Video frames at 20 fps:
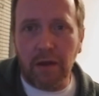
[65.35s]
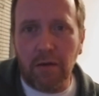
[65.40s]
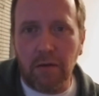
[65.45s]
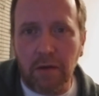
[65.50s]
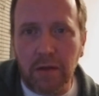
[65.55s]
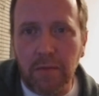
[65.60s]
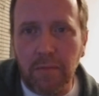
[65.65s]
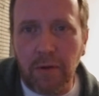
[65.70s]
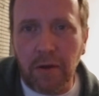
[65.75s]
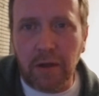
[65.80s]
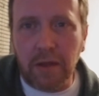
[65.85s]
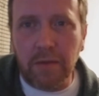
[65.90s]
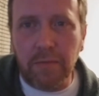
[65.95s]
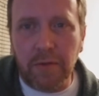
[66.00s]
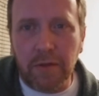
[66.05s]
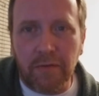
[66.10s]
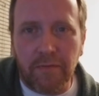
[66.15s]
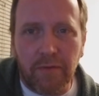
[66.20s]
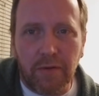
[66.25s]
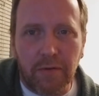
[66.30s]
Oh, come on, come
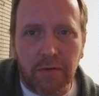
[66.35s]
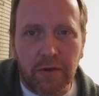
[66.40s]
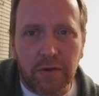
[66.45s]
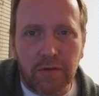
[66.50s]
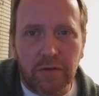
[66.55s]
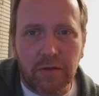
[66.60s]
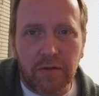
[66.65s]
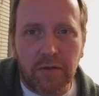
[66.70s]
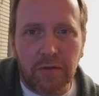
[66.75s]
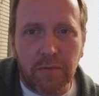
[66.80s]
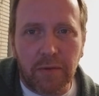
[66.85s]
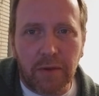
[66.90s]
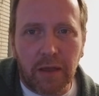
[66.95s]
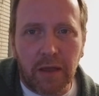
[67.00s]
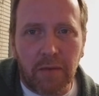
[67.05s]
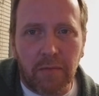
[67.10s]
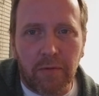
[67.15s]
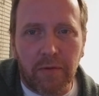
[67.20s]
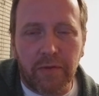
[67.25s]
into focus, you stupid camera.